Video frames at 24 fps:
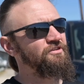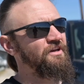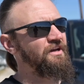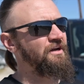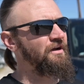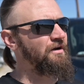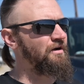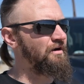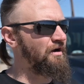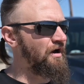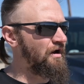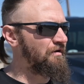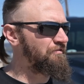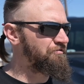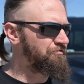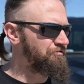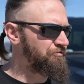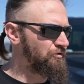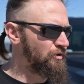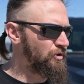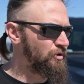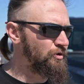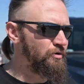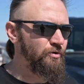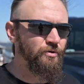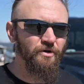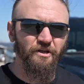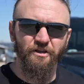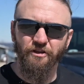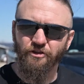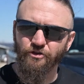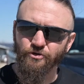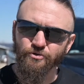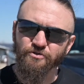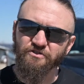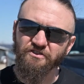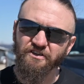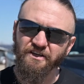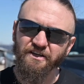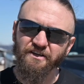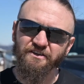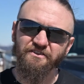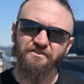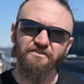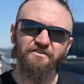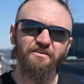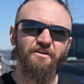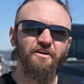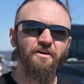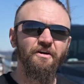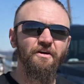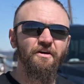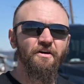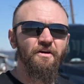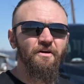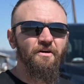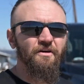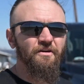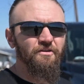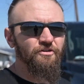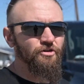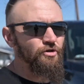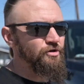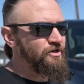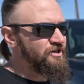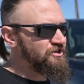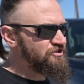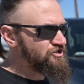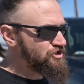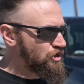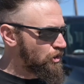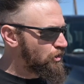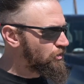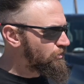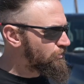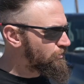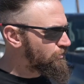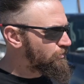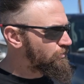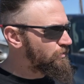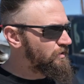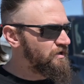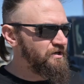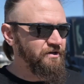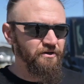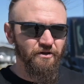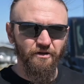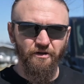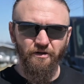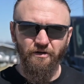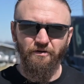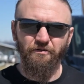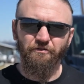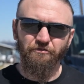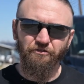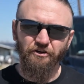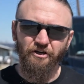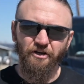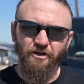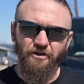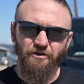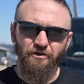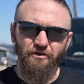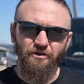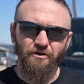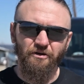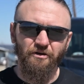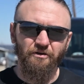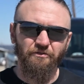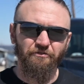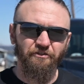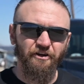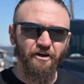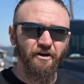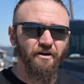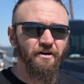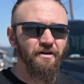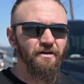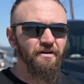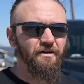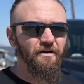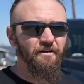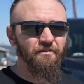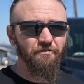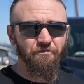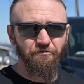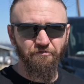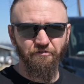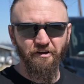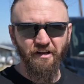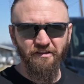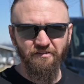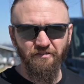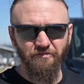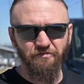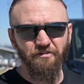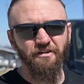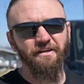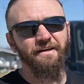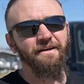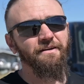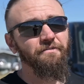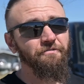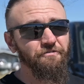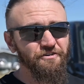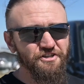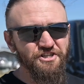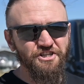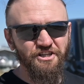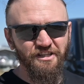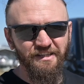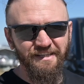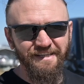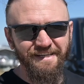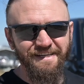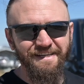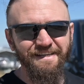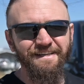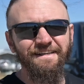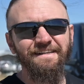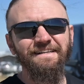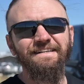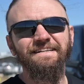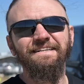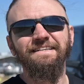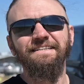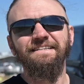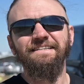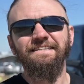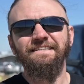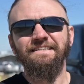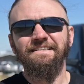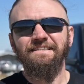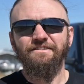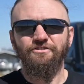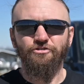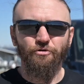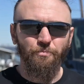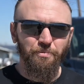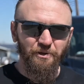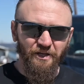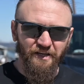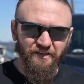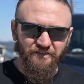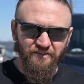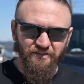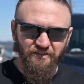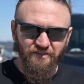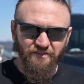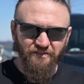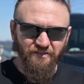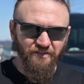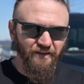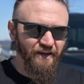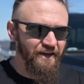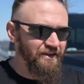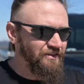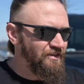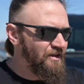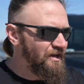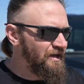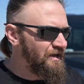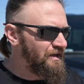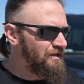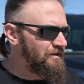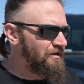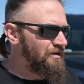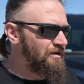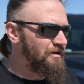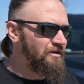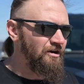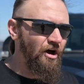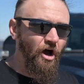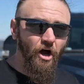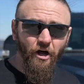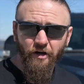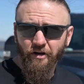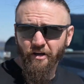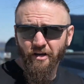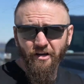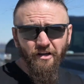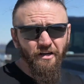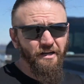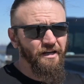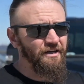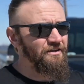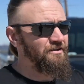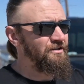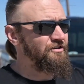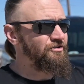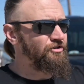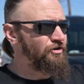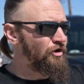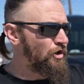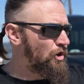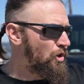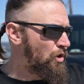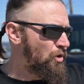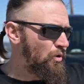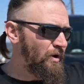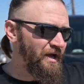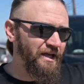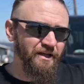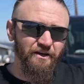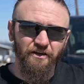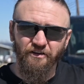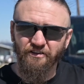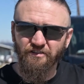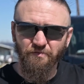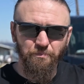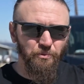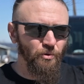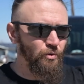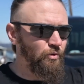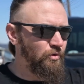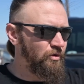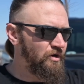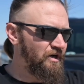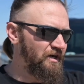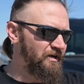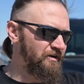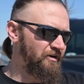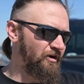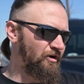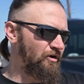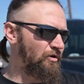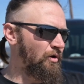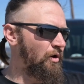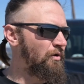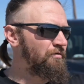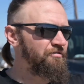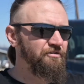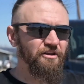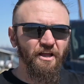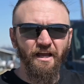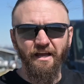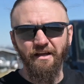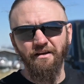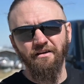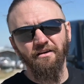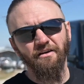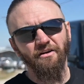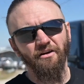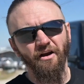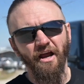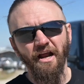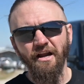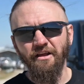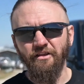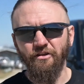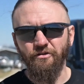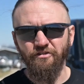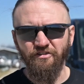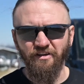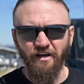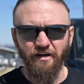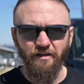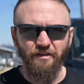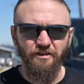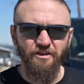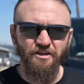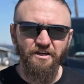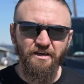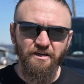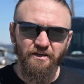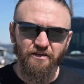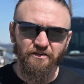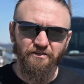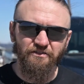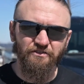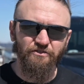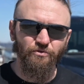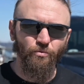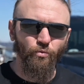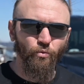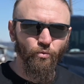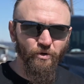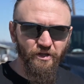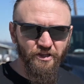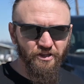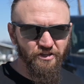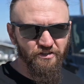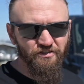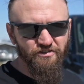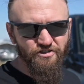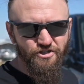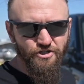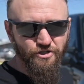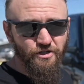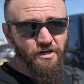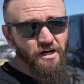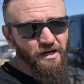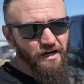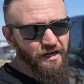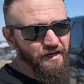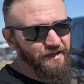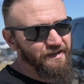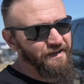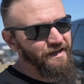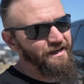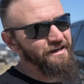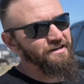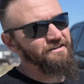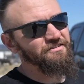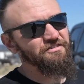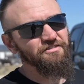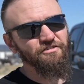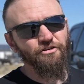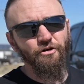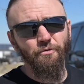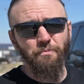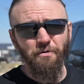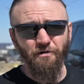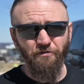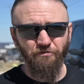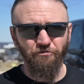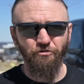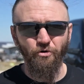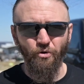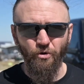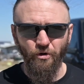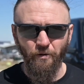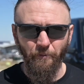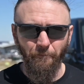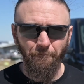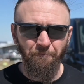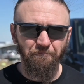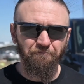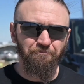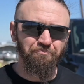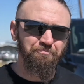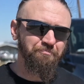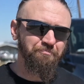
like an off-road enthusiast, you could tow your vehicle very effectively and efficiently to places and then unhook and then go and explore and go overlanding or any of those kind of things with this truck and it still perform